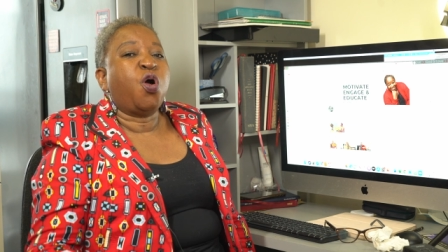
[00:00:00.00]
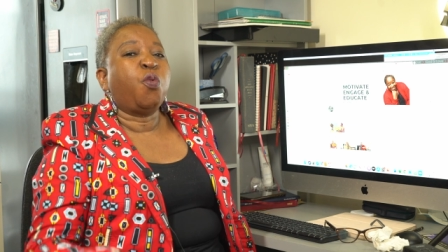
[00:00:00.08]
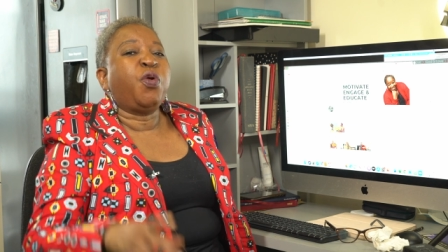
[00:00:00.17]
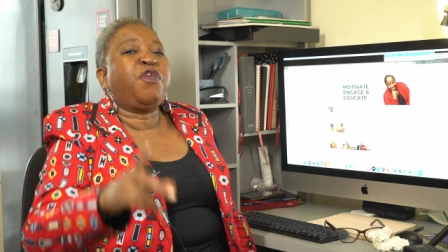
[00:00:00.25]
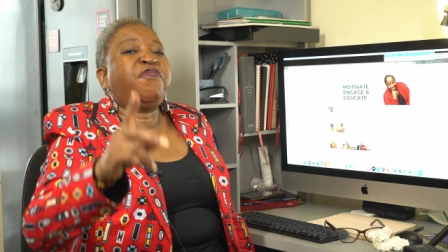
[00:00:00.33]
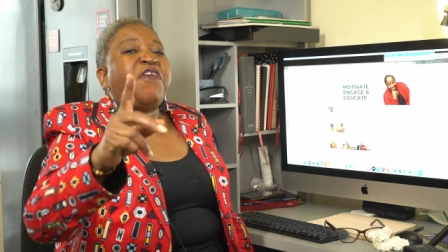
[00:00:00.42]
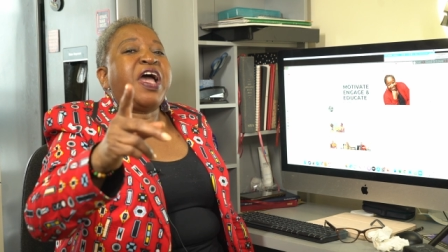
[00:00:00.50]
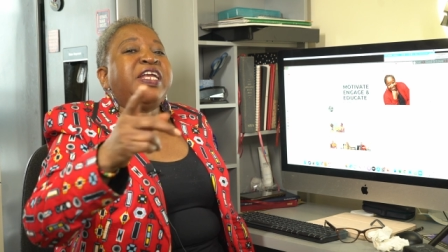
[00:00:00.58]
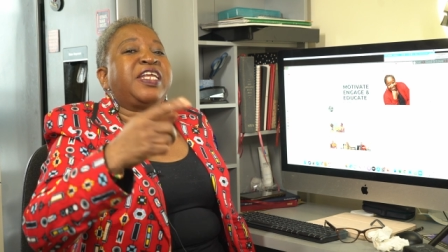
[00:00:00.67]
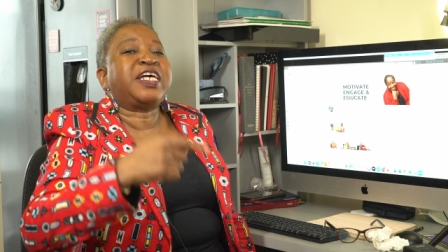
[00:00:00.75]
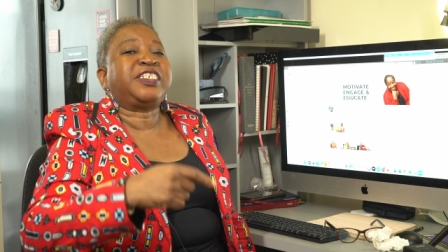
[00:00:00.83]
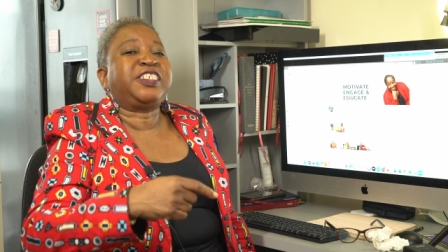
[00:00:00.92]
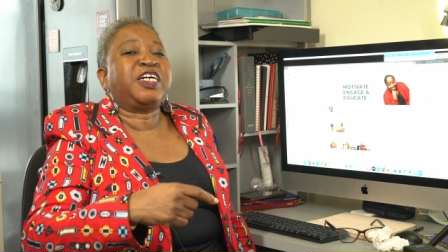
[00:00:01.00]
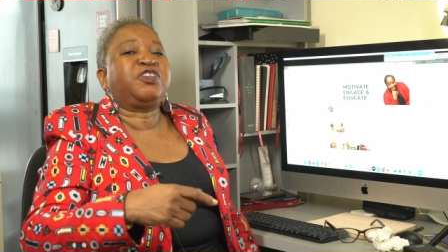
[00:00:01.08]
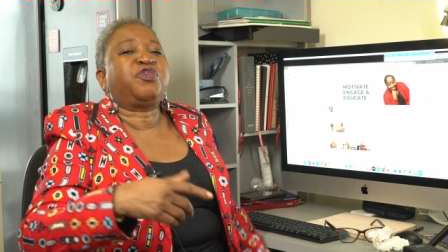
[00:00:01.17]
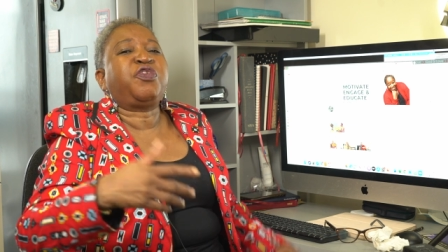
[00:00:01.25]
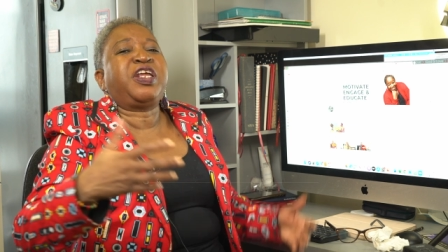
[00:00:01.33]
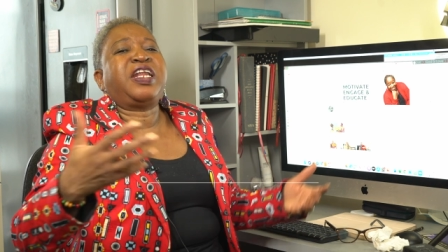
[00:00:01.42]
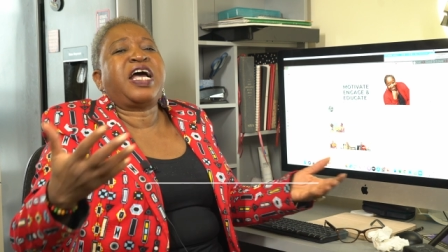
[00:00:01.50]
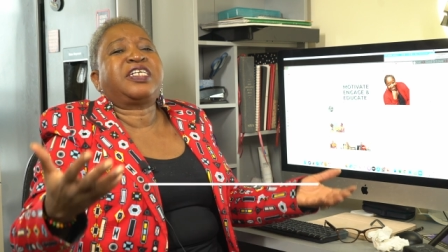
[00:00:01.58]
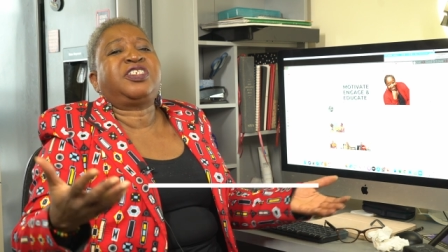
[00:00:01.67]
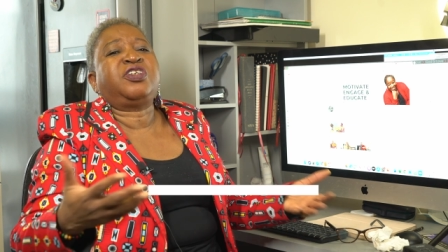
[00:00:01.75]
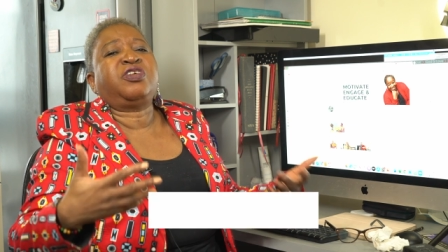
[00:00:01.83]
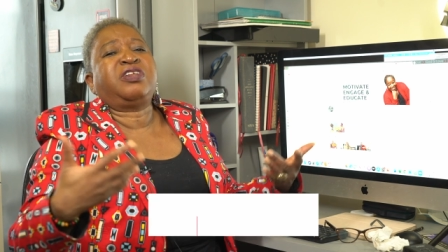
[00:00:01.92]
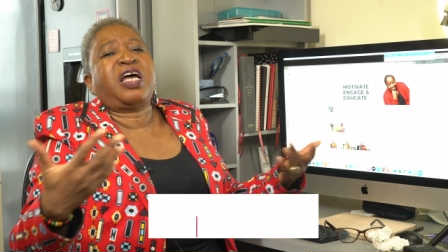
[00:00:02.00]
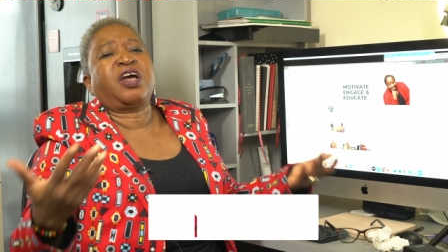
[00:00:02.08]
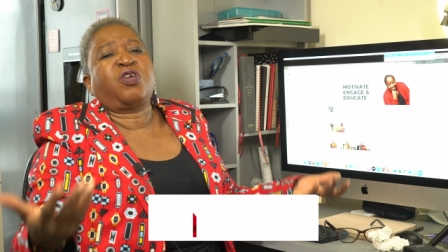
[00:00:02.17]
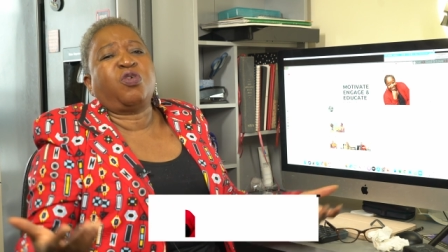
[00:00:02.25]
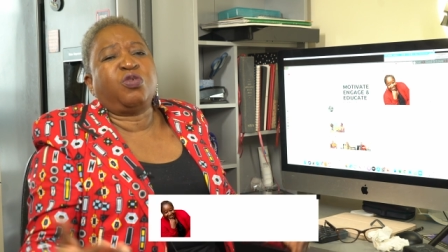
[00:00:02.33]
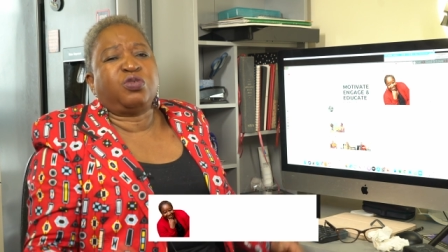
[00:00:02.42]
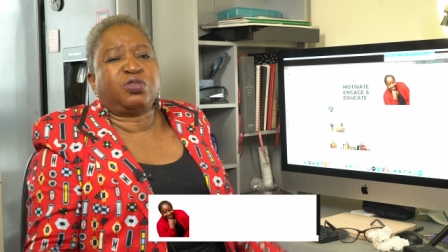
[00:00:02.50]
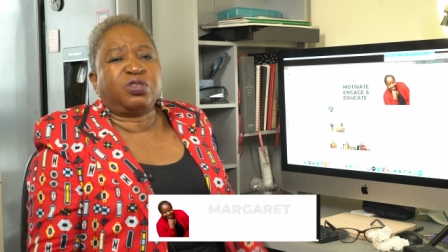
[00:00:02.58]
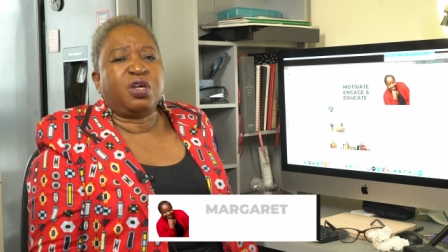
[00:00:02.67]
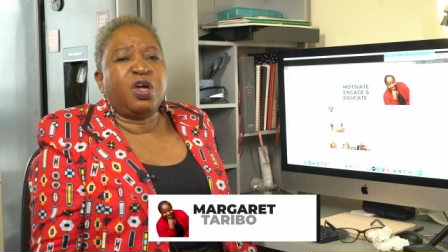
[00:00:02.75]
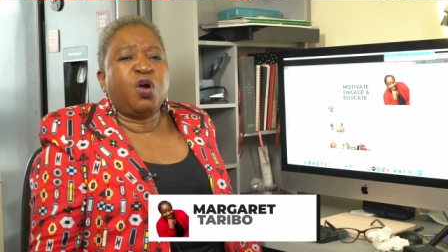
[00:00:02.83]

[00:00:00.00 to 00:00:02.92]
we find ourselves relaxing on our goals.